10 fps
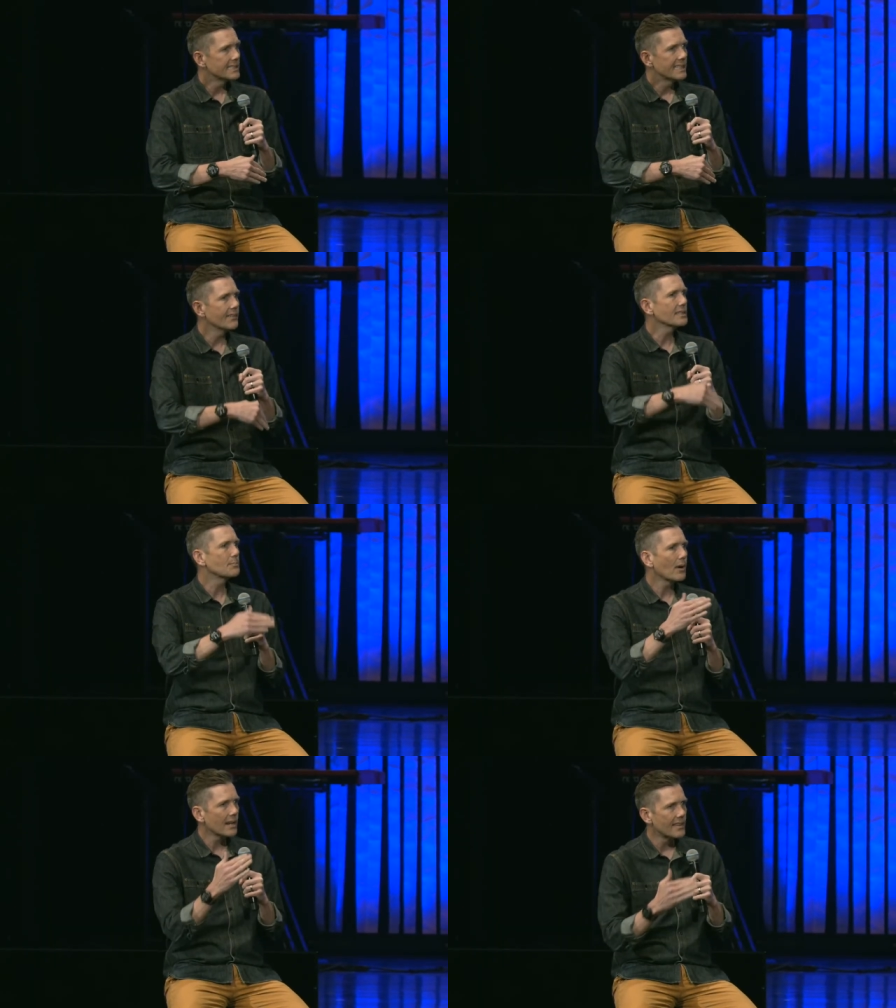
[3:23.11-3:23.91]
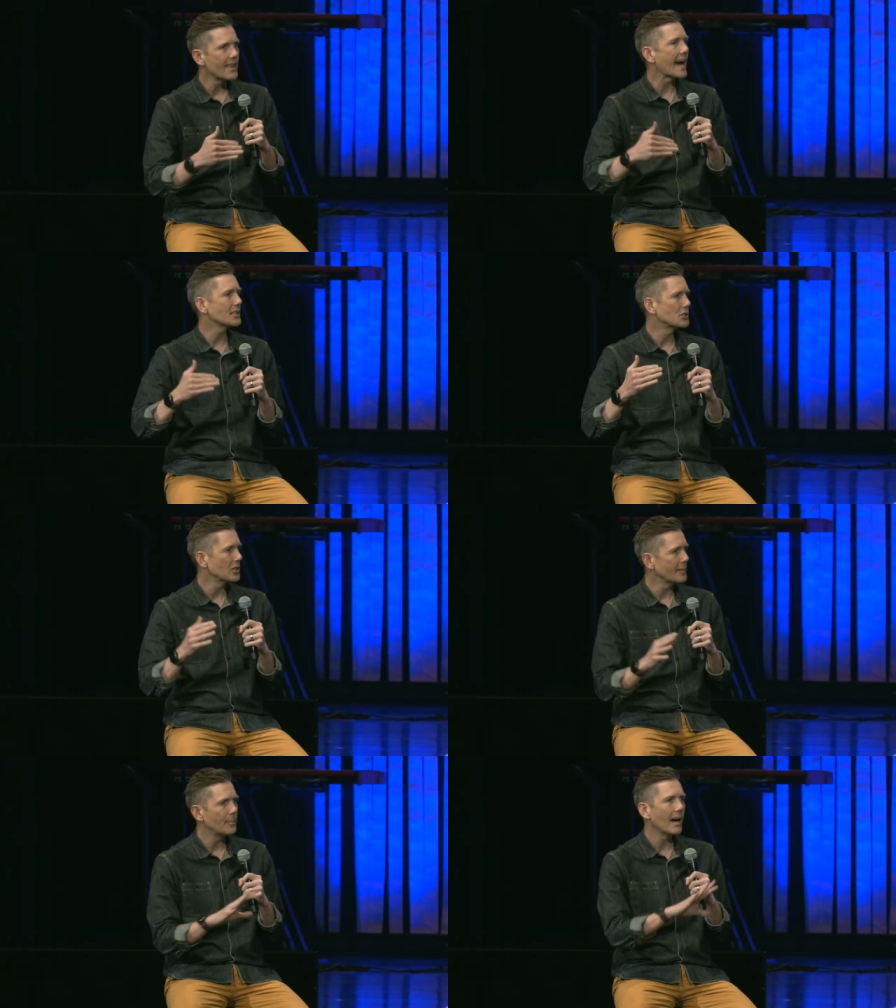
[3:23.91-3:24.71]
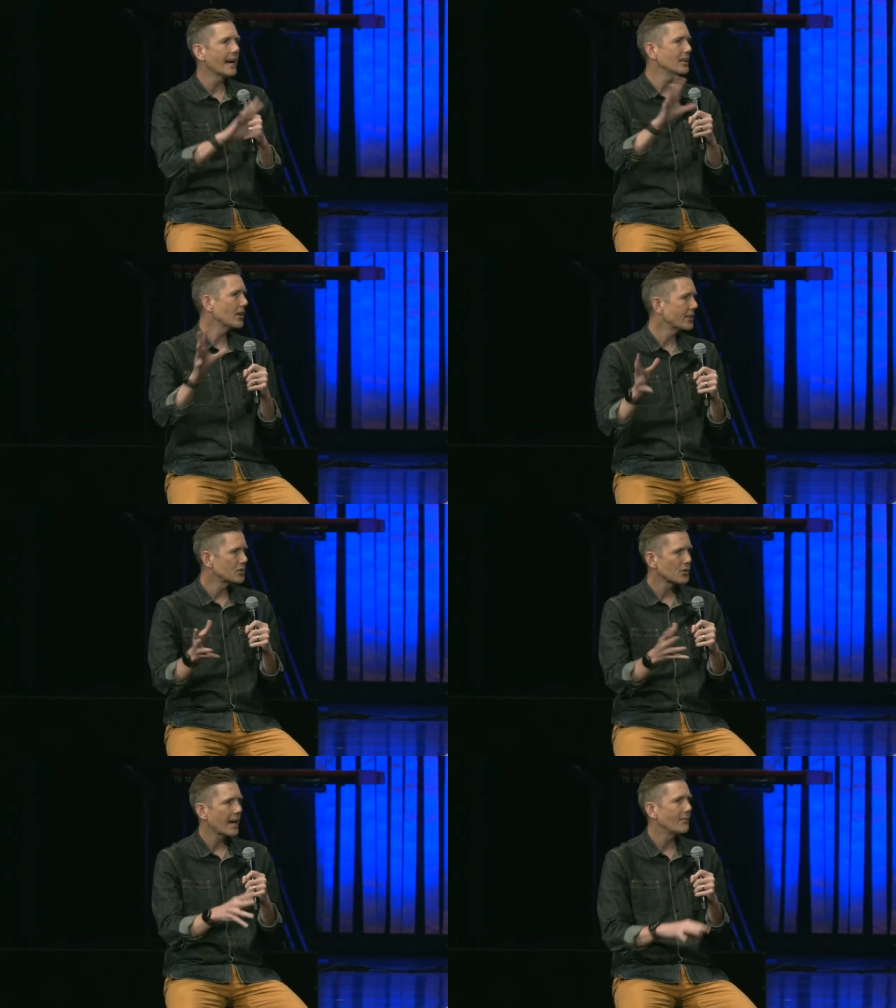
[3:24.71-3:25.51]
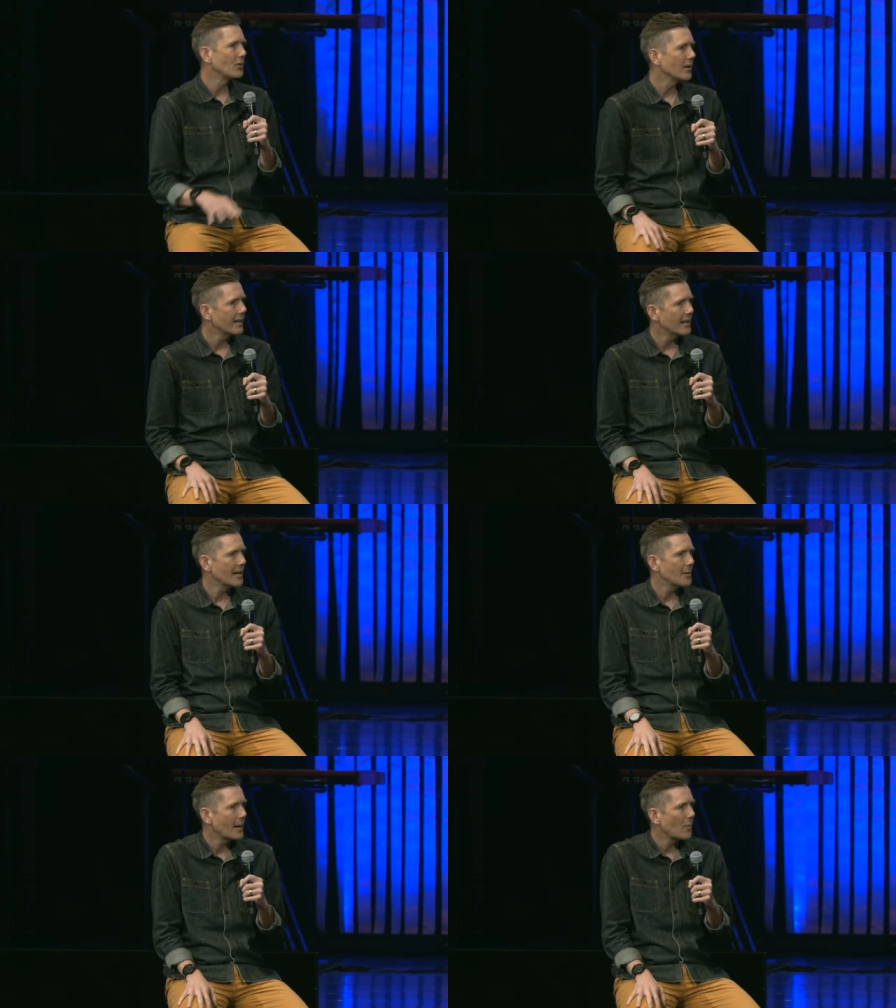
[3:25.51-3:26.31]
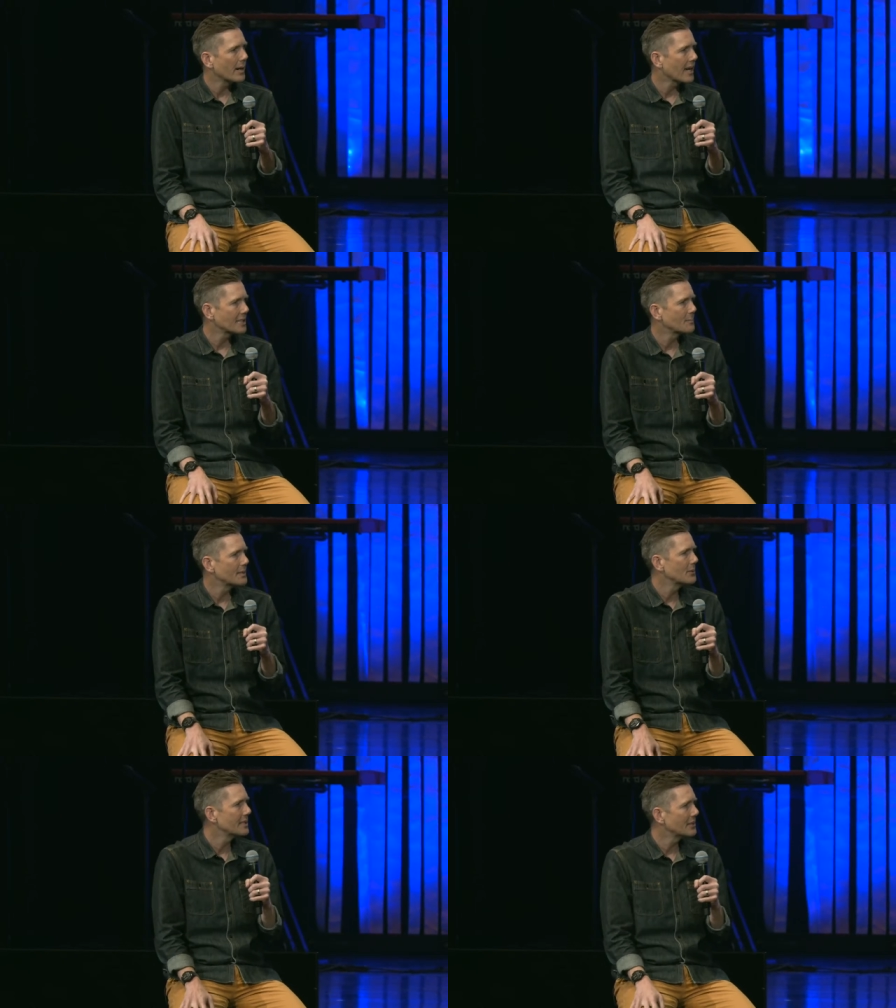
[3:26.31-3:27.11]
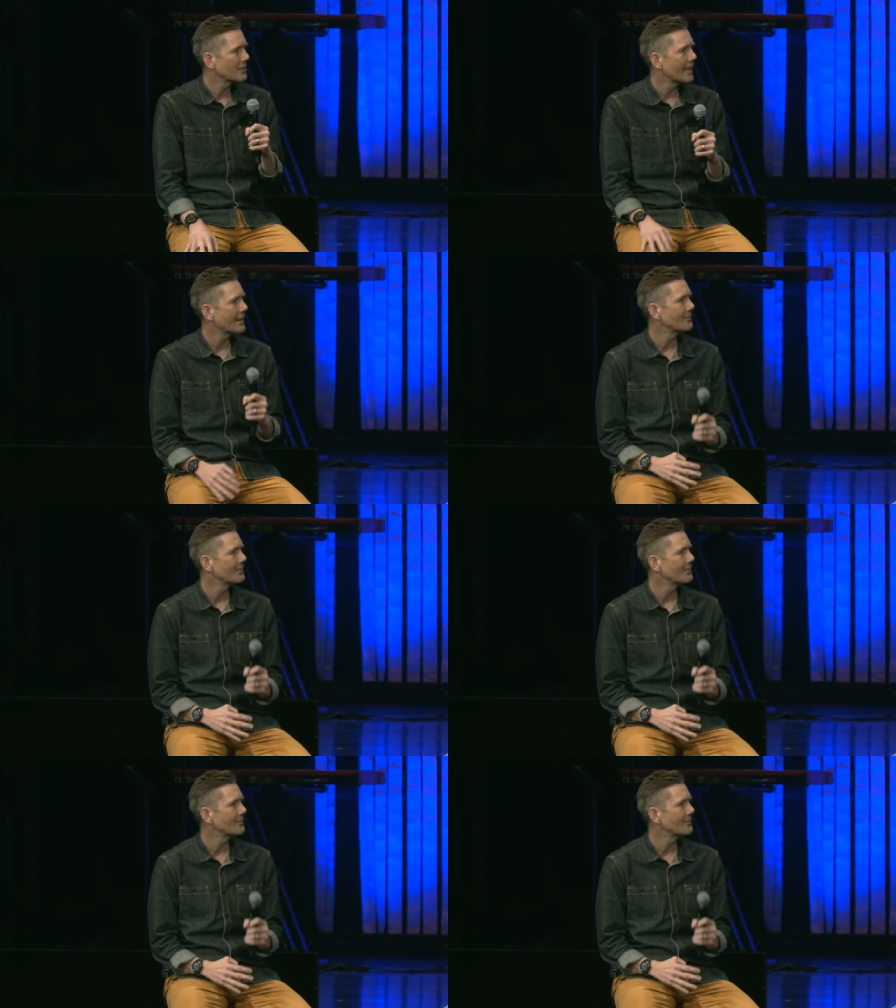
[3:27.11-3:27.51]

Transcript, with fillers: Give us part of that journey behind all the travel uh, about what God's been doing in your life.